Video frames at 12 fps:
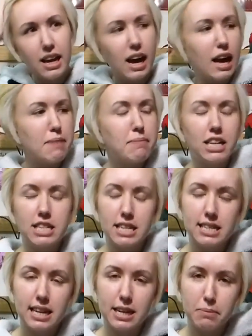I imagine
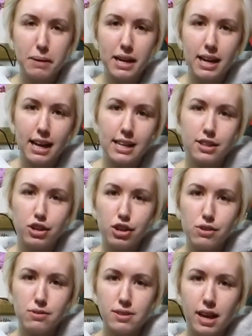it's a little bit like The
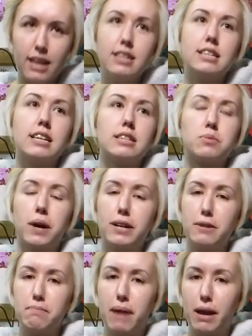New Scientist, Why
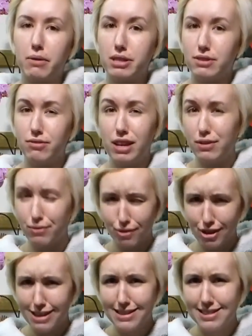Don't Penguins' Feet
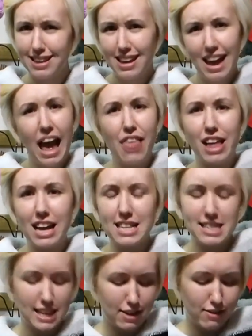Freeze, and that
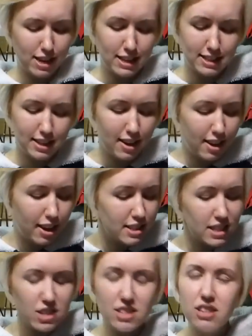series.
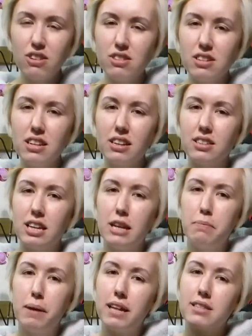So just lots of little
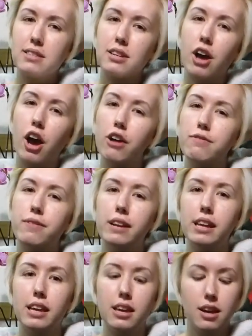tidbits, and
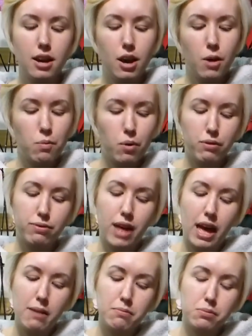hopefully one of
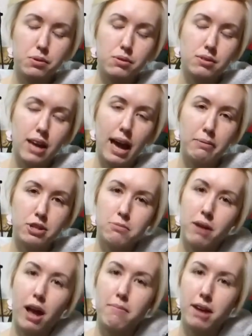them will capture
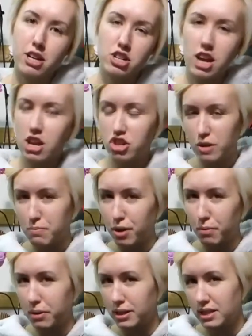my imagination and
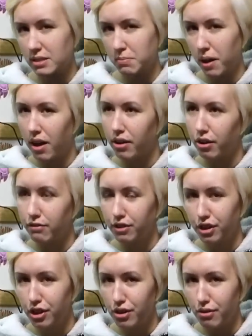probably spark off a
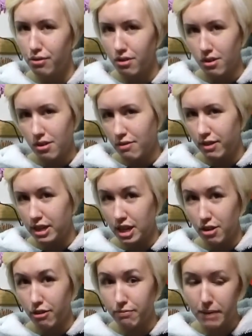new
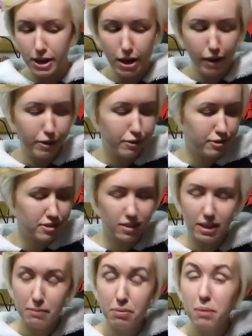video of my own,
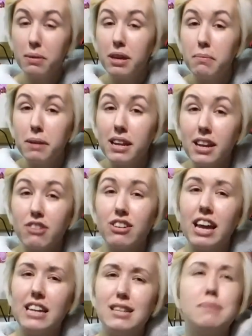something probably completely
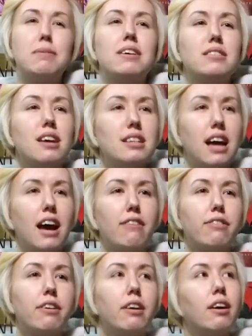unrelated, but it's nice to
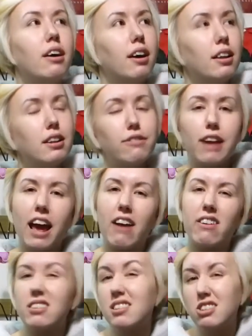have different
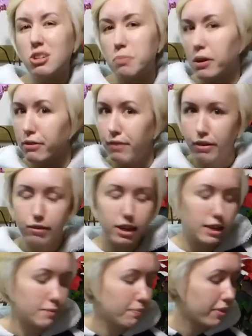areas, and it should be a fun
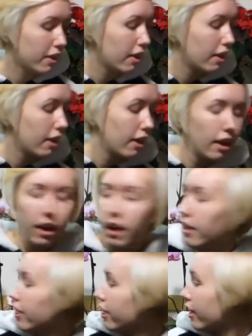read.
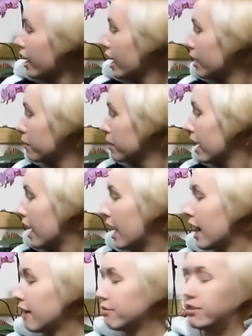Then we
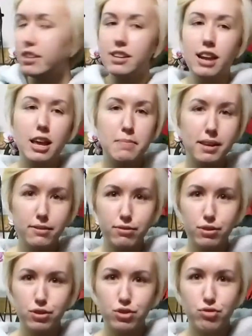have The Naming of
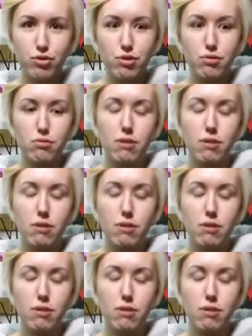the Shrew.